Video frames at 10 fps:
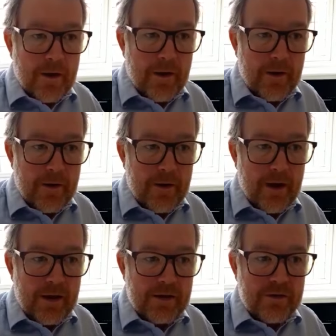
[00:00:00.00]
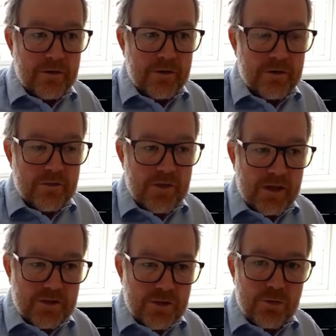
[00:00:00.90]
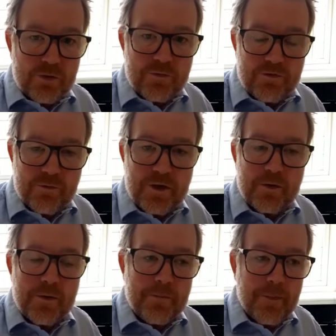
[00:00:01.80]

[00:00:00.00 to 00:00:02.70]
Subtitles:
and that soul comes from you.